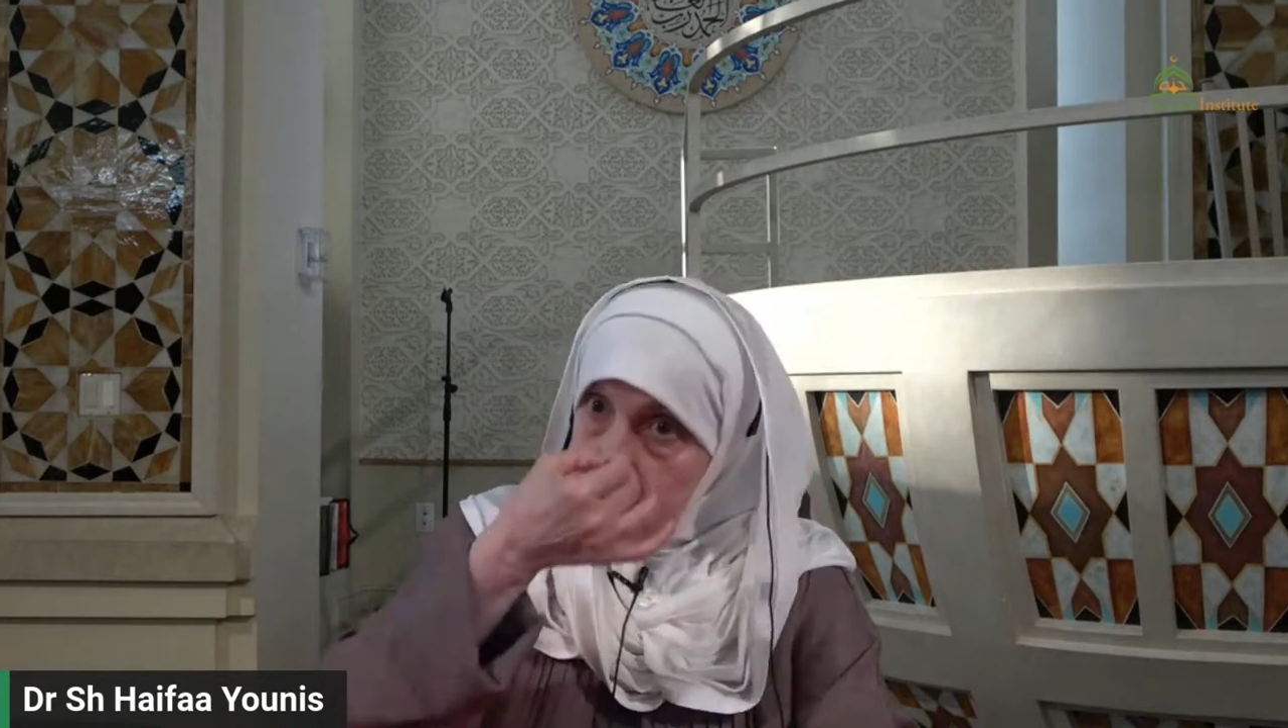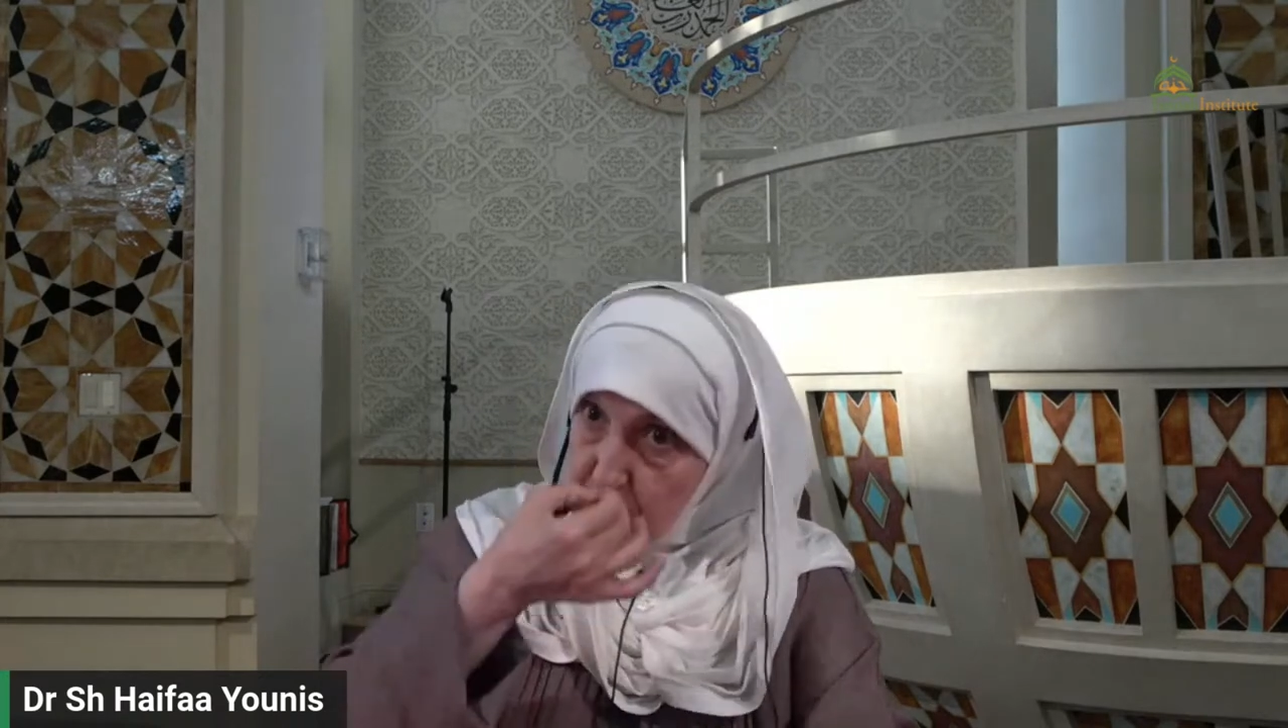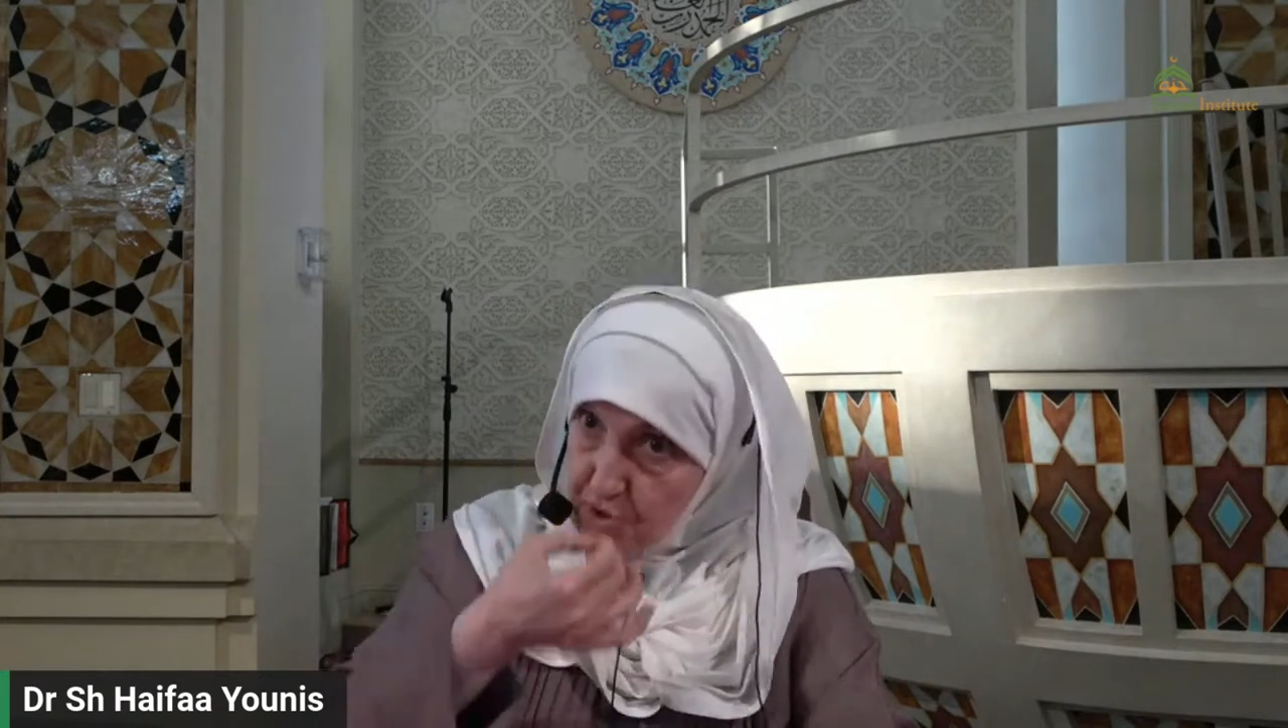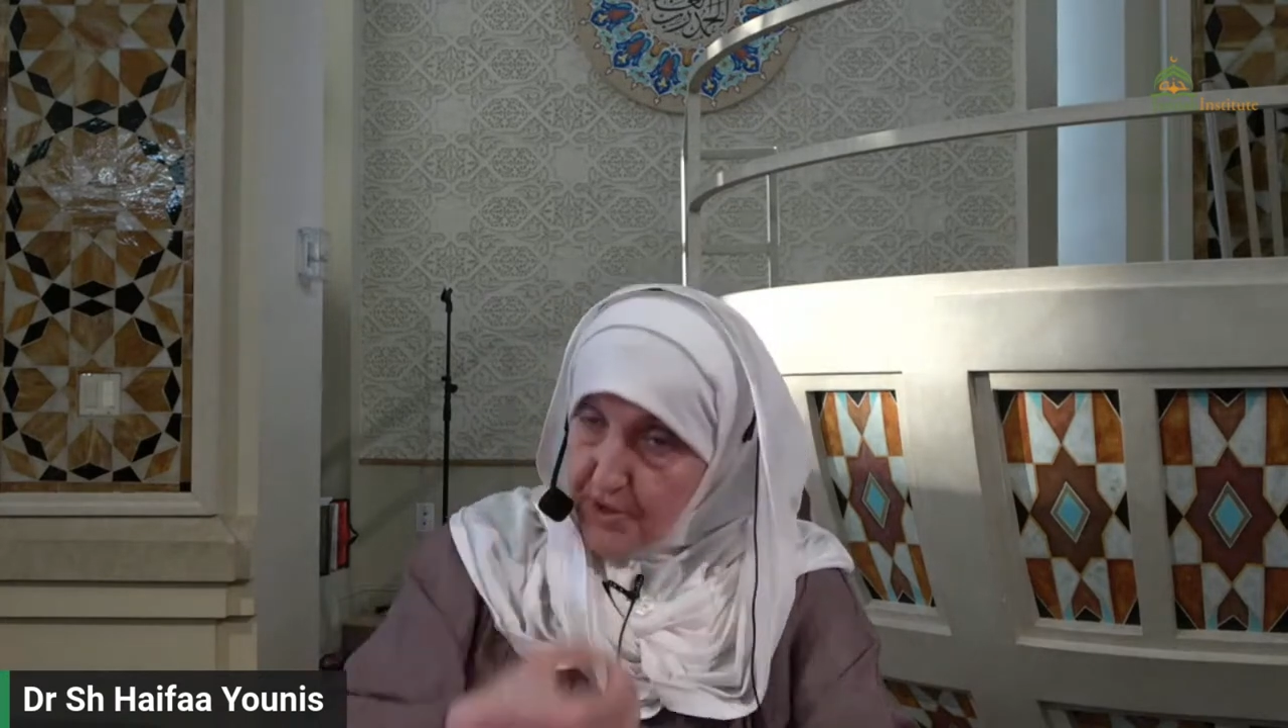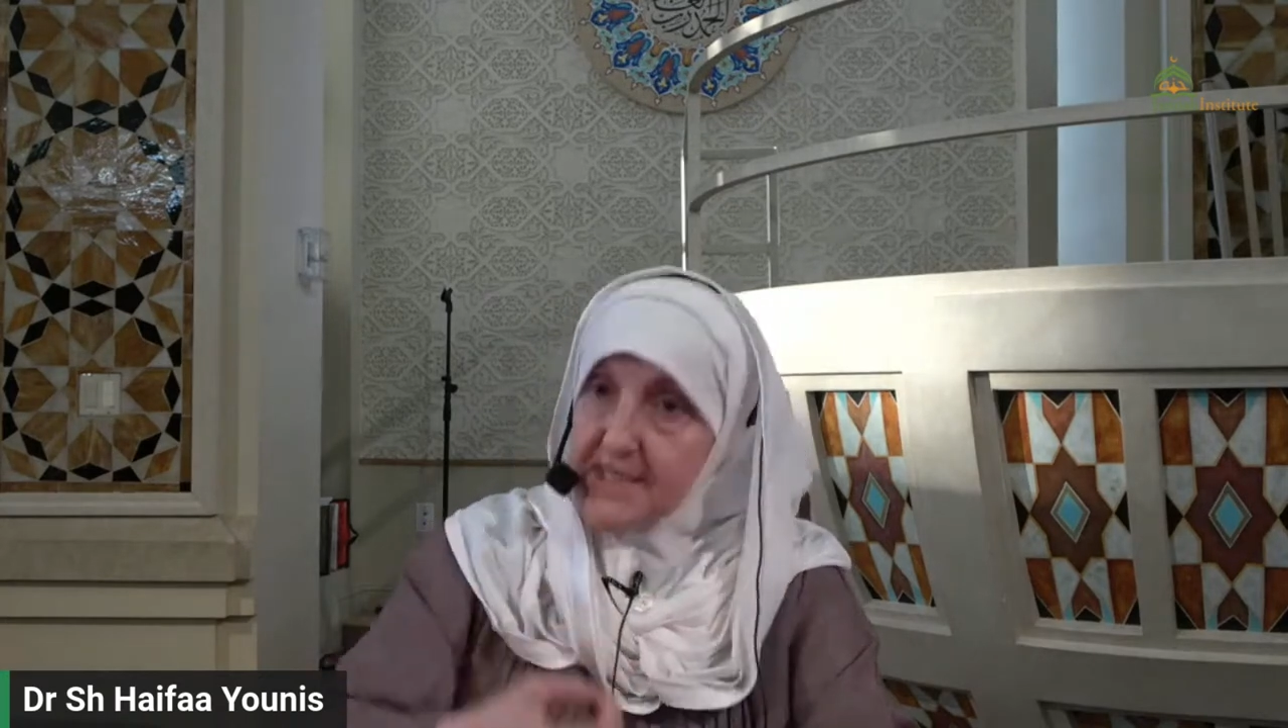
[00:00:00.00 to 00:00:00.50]

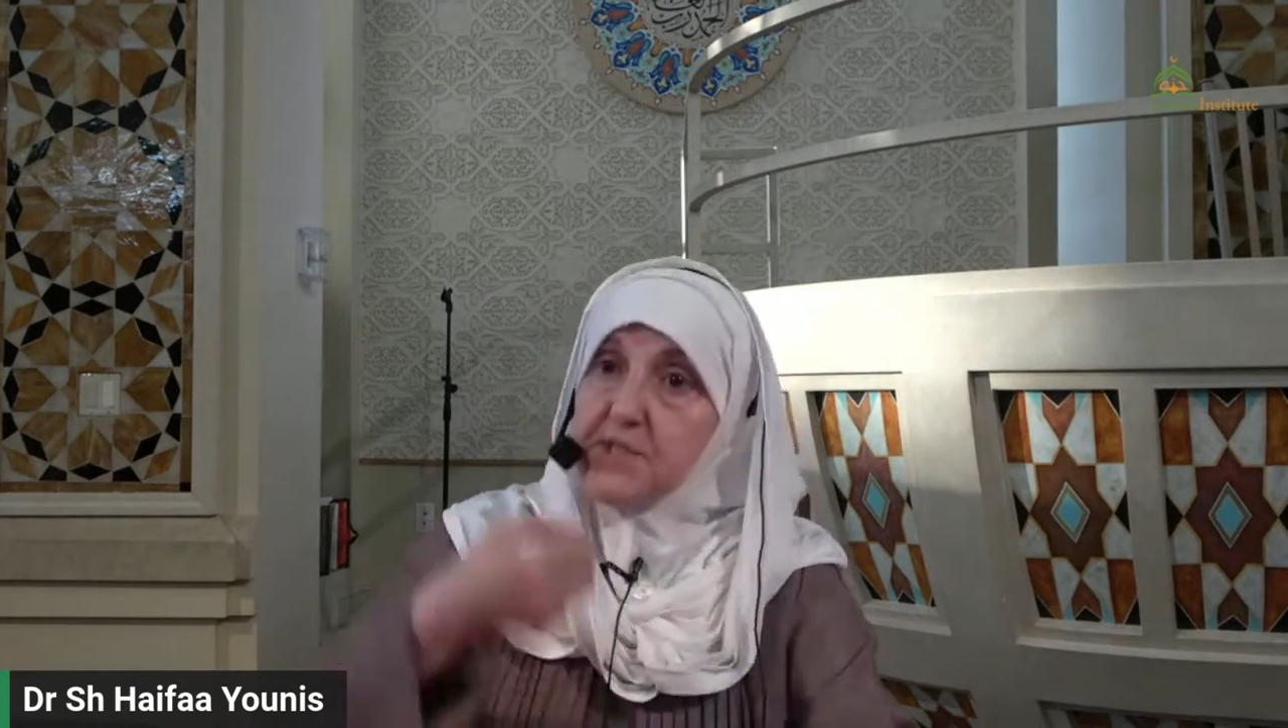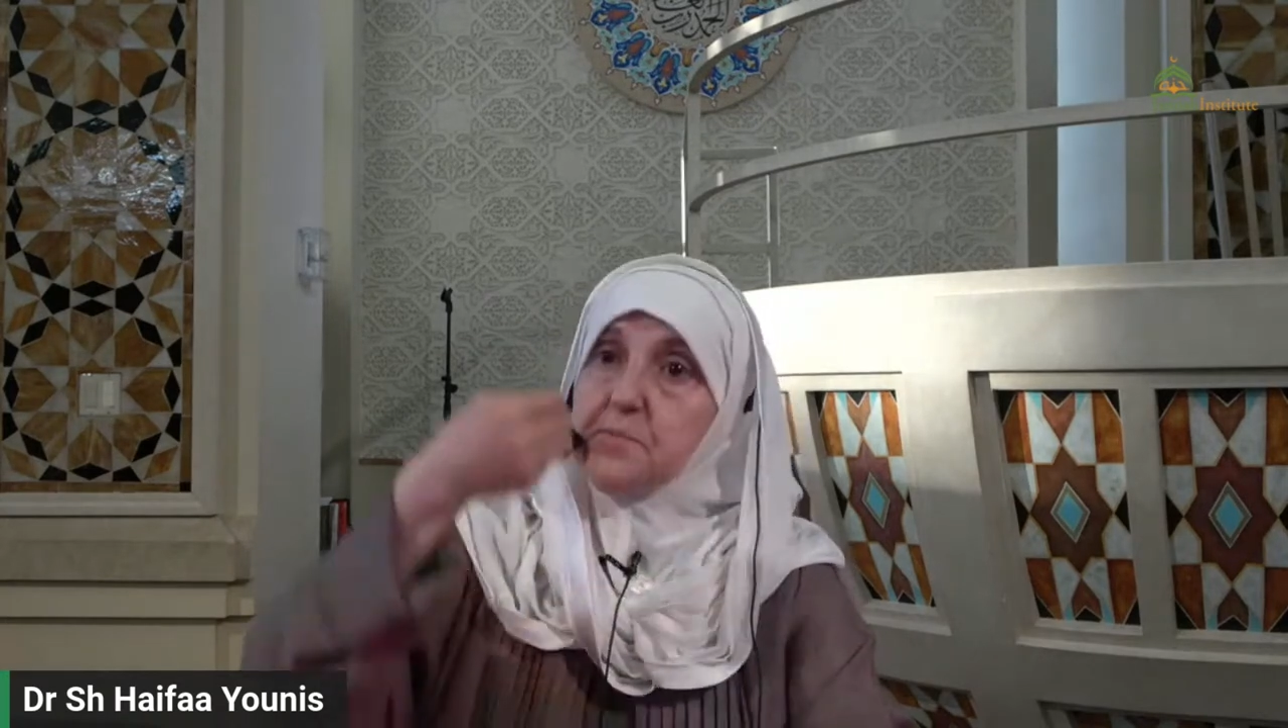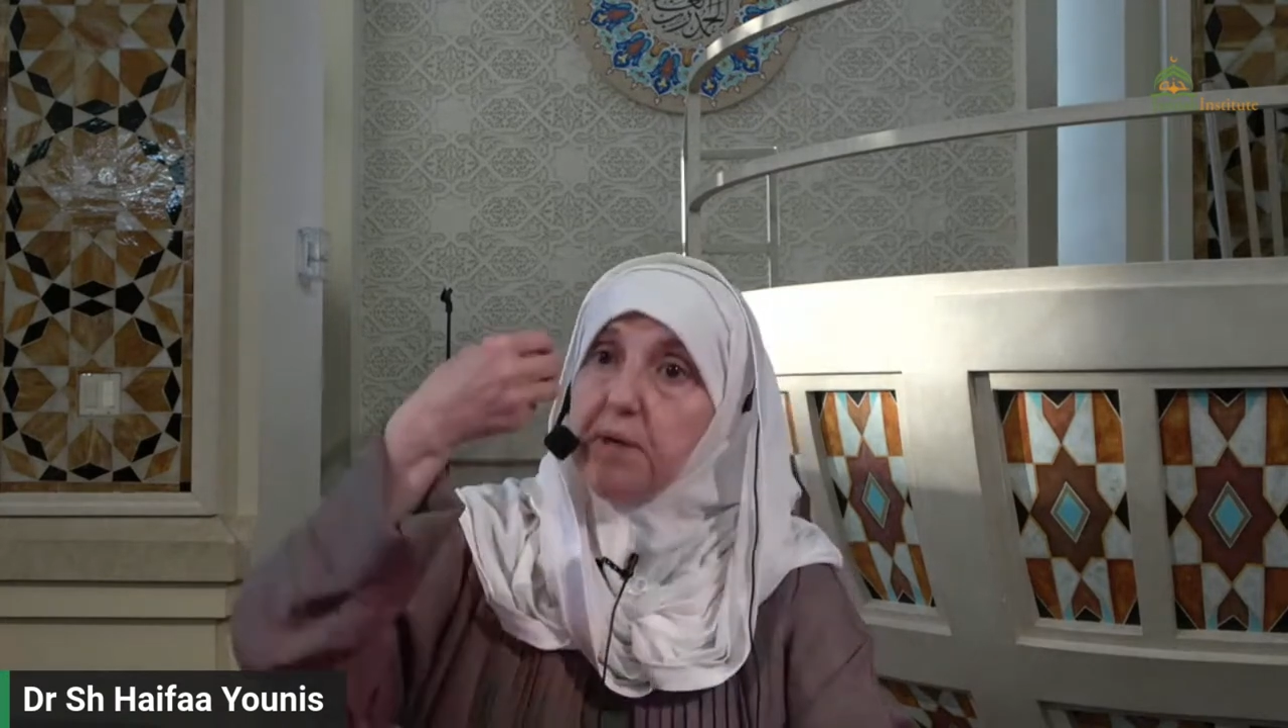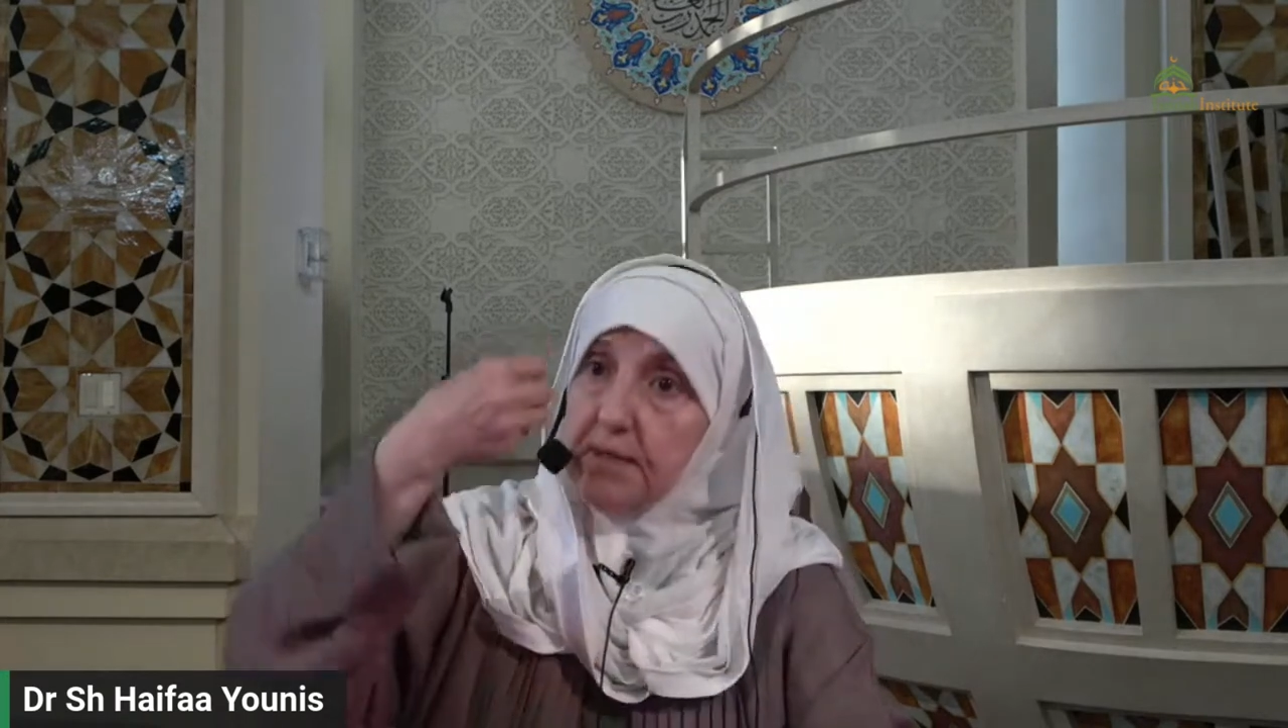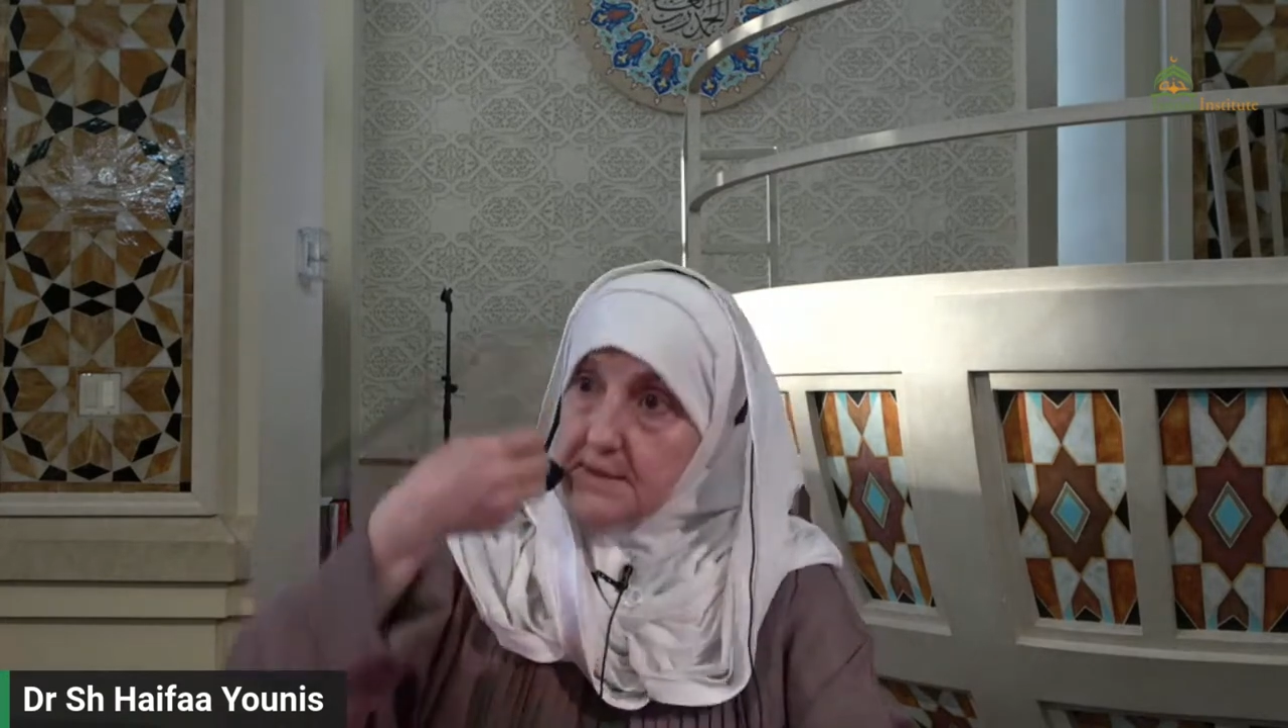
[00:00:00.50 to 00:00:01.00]
stressed
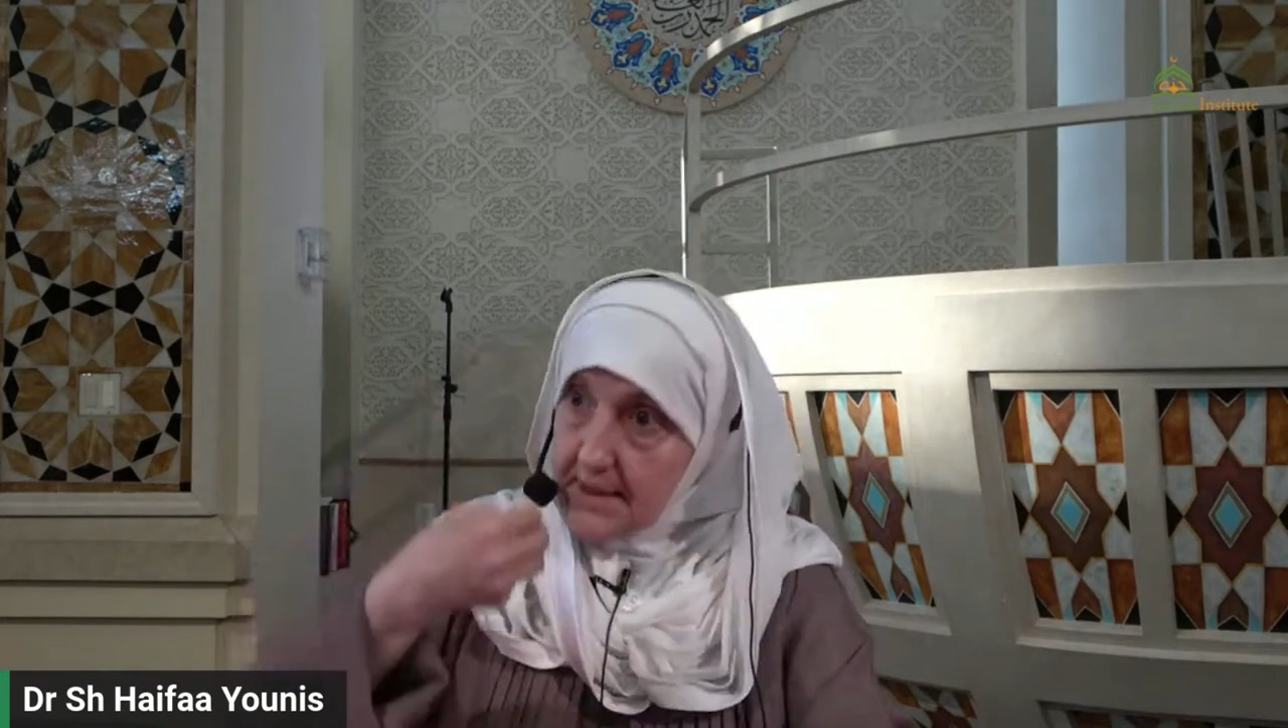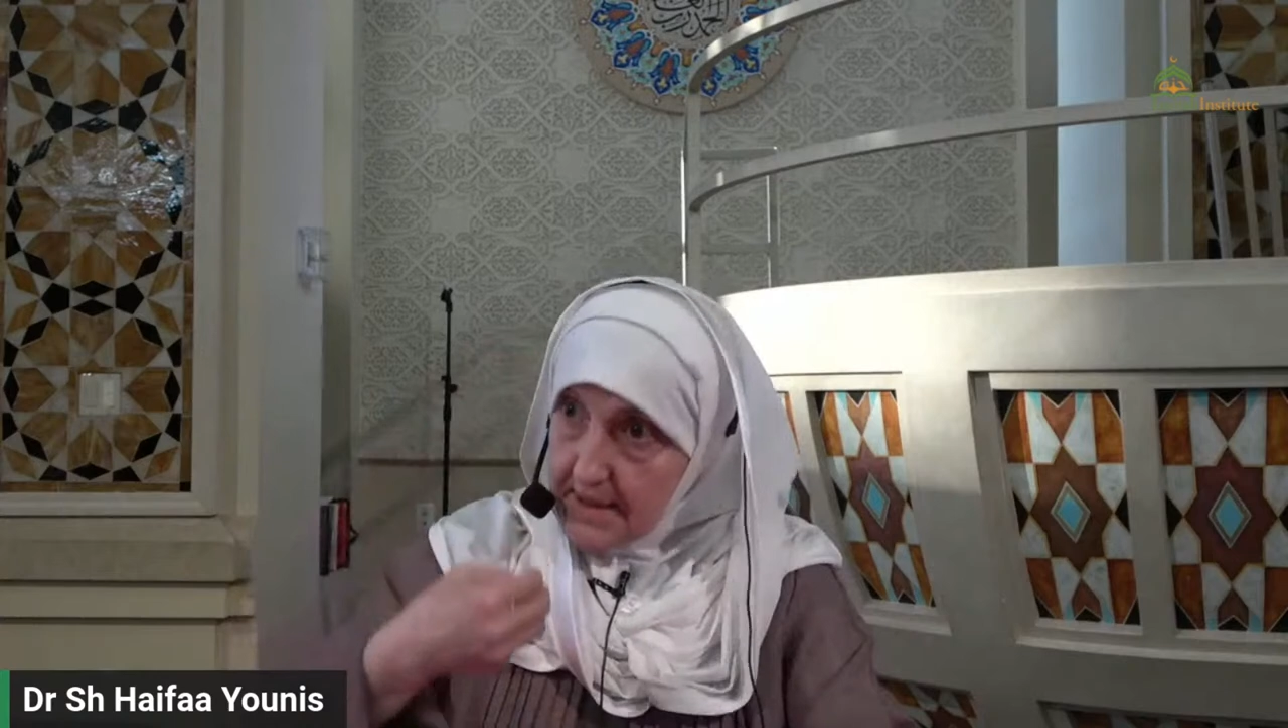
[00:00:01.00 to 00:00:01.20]
upon